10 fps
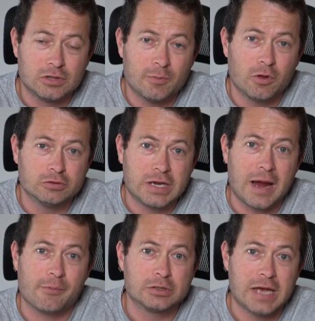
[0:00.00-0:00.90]
Some of those
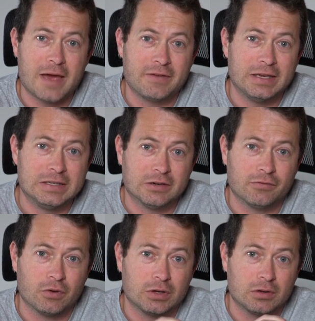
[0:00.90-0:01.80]
cameras have a
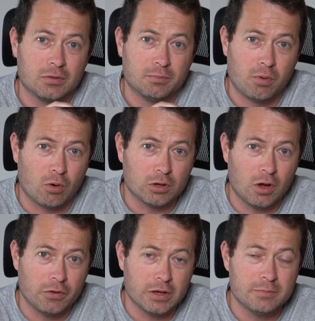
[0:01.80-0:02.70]
different port
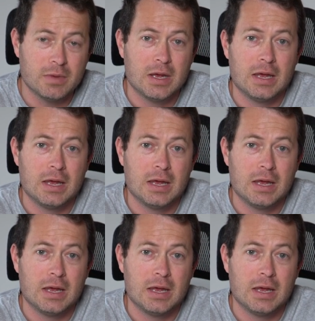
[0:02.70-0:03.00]
on them,